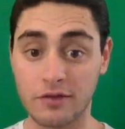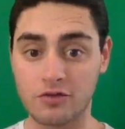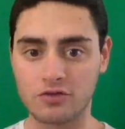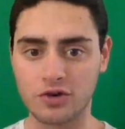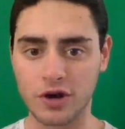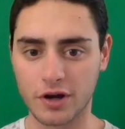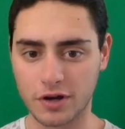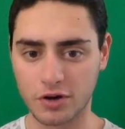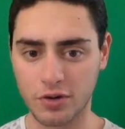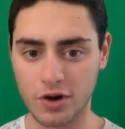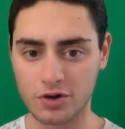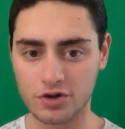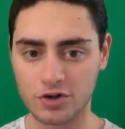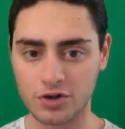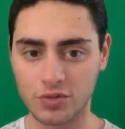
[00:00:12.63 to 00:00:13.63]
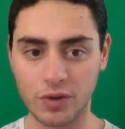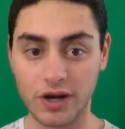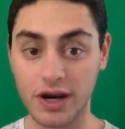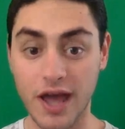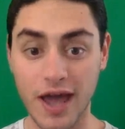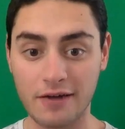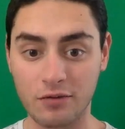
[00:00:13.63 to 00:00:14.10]
This is a trick question. We
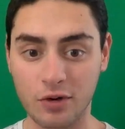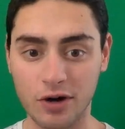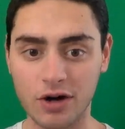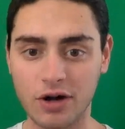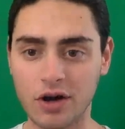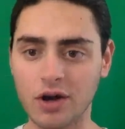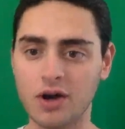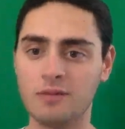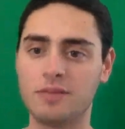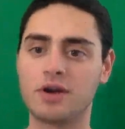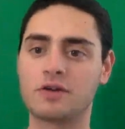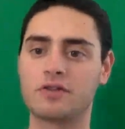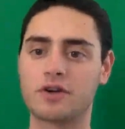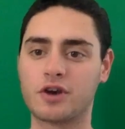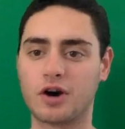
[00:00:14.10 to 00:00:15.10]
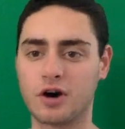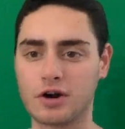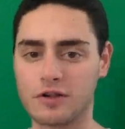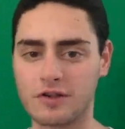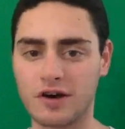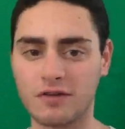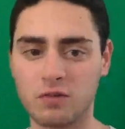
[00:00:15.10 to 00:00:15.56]
didn't have one because the
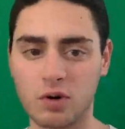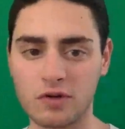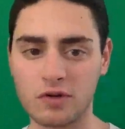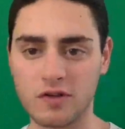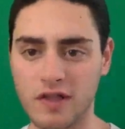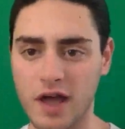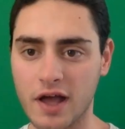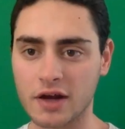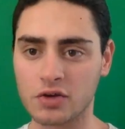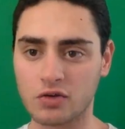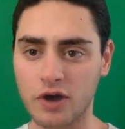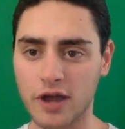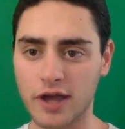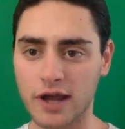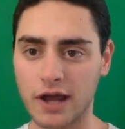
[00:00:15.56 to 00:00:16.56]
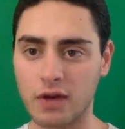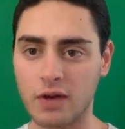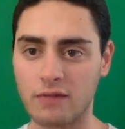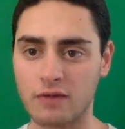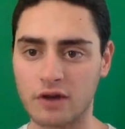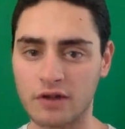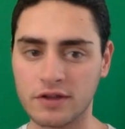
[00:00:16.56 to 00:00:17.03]
card itself wasn't that great.
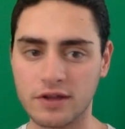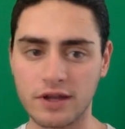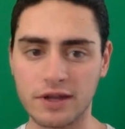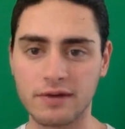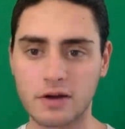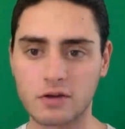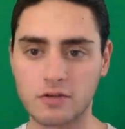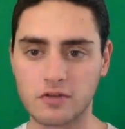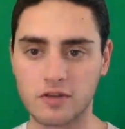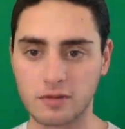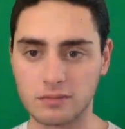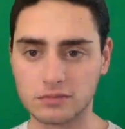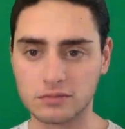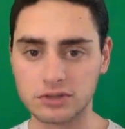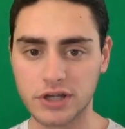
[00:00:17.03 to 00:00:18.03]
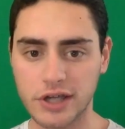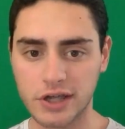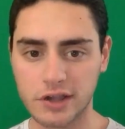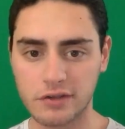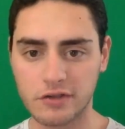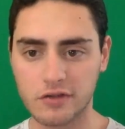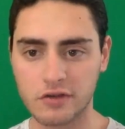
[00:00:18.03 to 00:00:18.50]
However, I did give out some
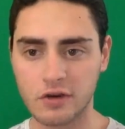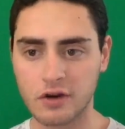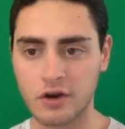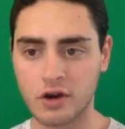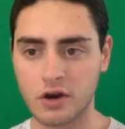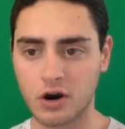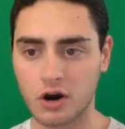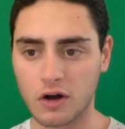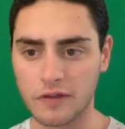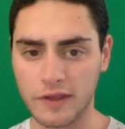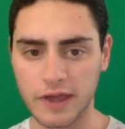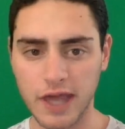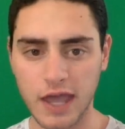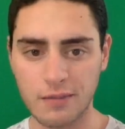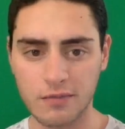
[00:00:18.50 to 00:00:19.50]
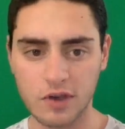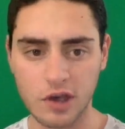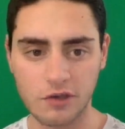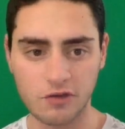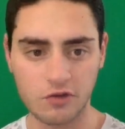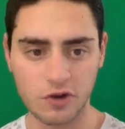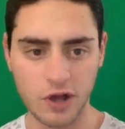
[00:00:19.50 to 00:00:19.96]
leans on the games
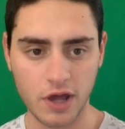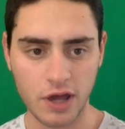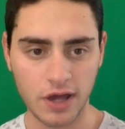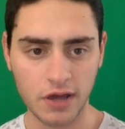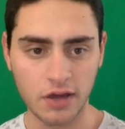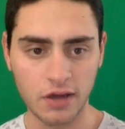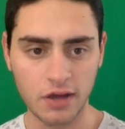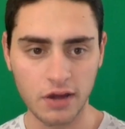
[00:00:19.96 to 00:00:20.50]
yesterday.